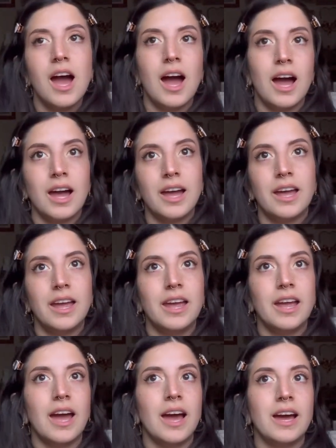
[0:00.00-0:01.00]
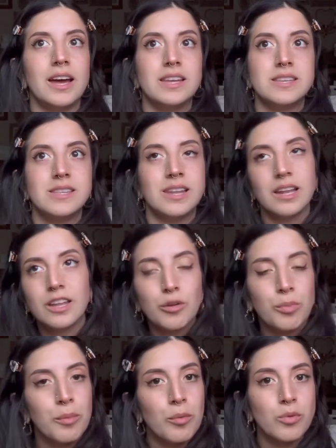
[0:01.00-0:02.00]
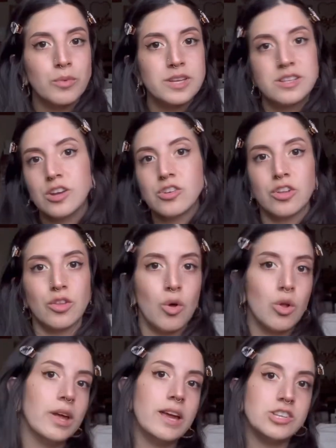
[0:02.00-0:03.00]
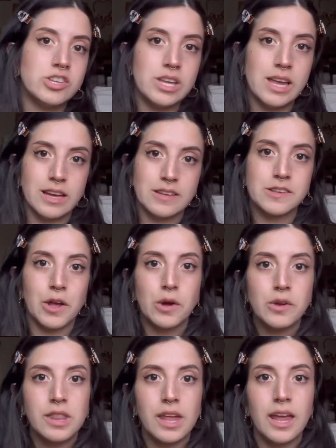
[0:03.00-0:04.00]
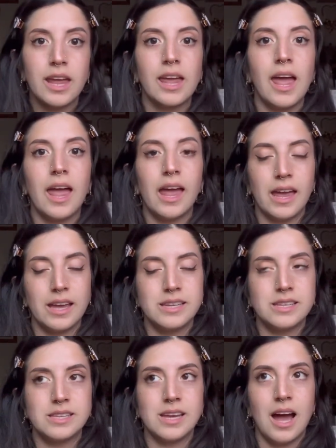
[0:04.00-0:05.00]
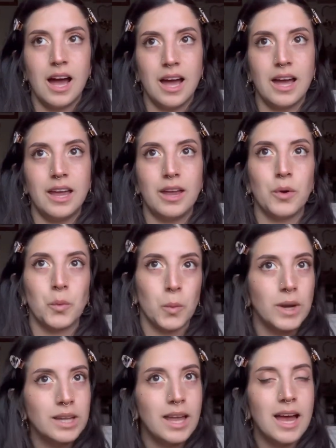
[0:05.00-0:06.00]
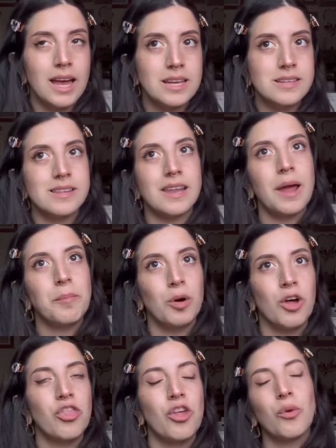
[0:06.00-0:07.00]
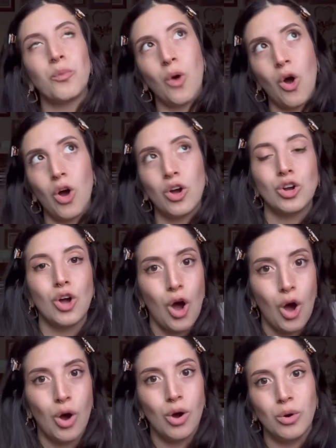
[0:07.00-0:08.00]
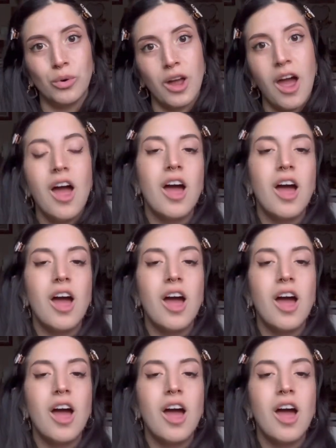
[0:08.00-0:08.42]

I did a little bit more research on the whole HTS code thing, and I realized that I put the wrong code.